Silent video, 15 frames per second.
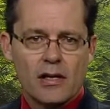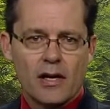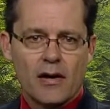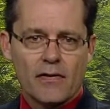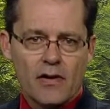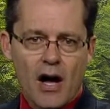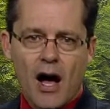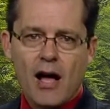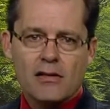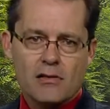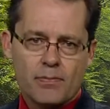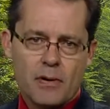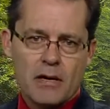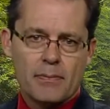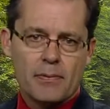of God's
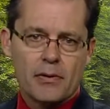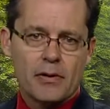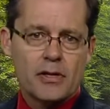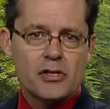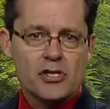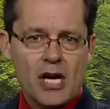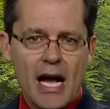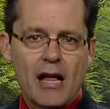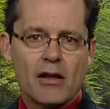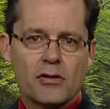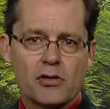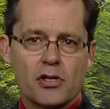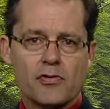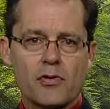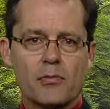people and
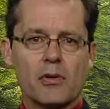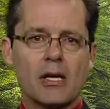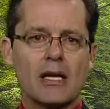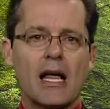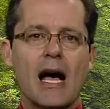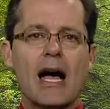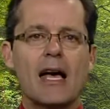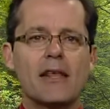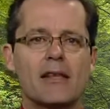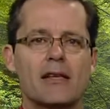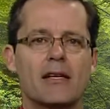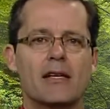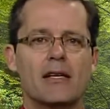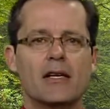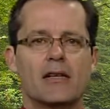challenges from Goliath,
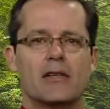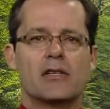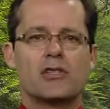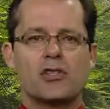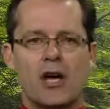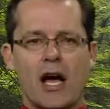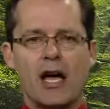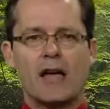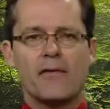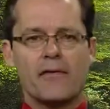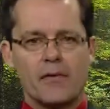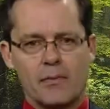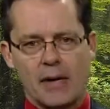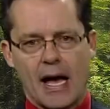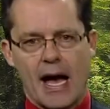the giant
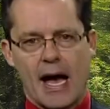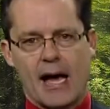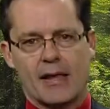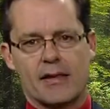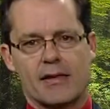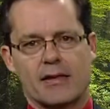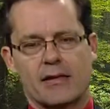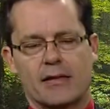from Gath.